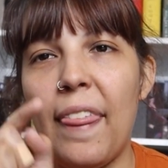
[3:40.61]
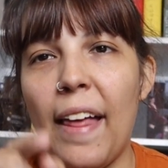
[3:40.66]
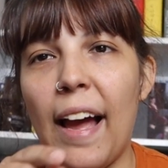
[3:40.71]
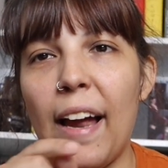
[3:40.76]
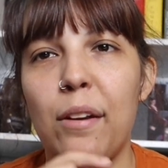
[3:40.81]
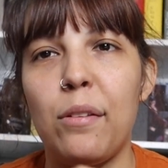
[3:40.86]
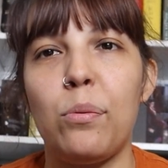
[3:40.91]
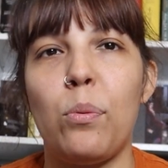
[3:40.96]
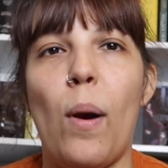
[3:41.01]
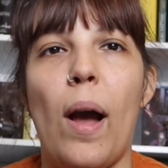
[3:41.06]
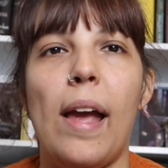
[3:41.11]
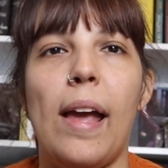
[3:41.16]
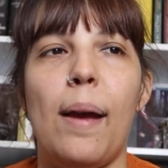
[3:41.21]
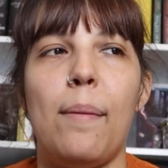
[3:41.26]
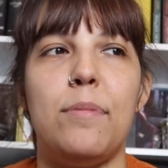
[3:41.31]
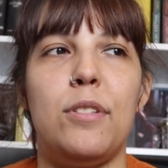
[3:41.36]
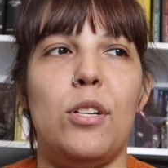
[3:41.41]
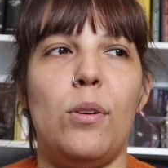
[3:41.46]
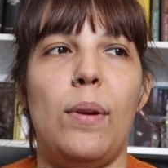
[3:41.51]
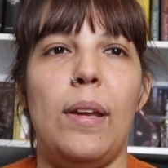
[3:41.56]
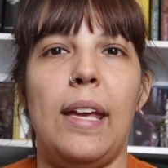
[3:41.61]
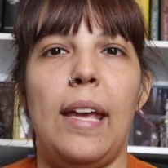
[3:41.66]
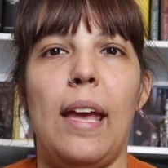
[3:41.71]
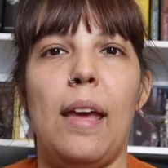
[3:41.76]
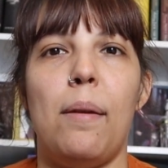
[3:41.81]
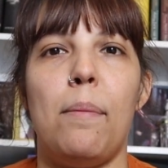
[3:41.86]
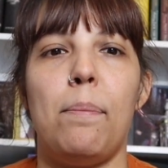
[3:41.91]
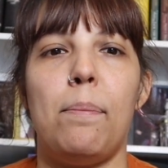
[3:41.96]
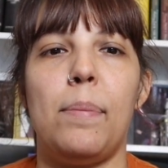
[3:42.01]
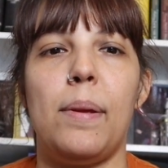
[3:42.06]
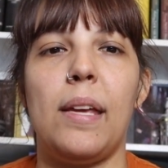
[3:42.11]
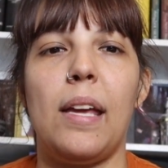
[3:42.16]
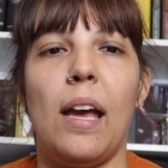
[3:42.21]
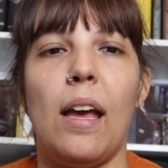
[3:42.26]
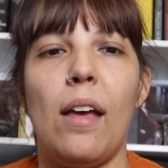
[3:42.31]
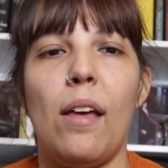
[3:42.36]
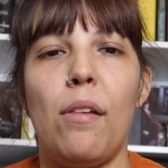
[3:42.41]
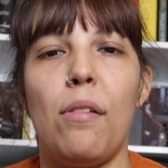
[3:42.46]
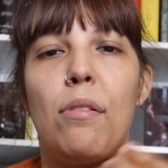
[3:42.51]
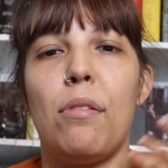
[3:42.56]
that's why I'm doing it,
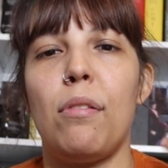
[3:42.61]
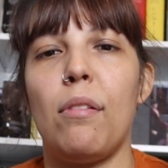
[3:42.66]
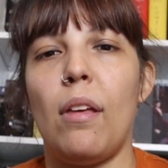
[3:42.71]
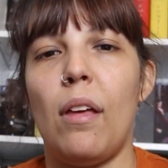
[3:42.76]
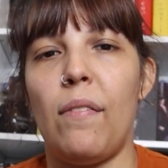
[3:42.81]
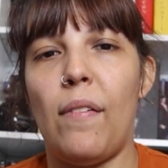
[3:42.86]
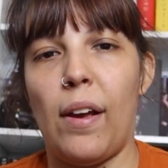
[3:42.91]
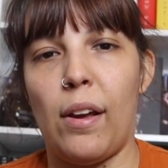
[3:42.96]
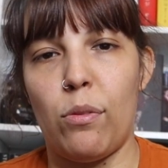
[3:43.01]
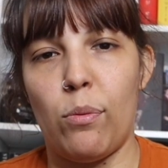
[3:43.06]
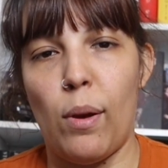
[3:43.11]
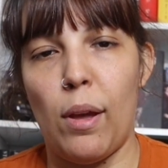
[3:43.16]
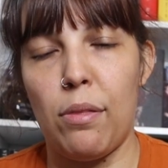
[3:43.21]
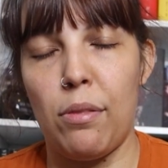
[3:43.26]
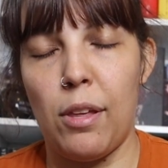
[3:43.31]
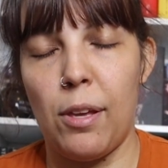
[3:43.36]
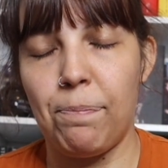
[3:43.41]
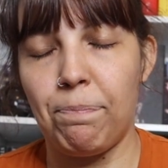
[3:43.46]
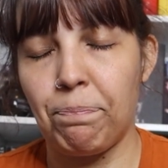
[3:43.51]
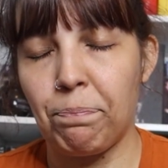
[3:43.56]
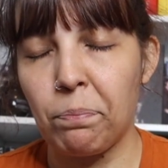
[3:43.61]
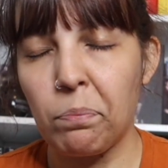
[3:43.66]
because of XYZ.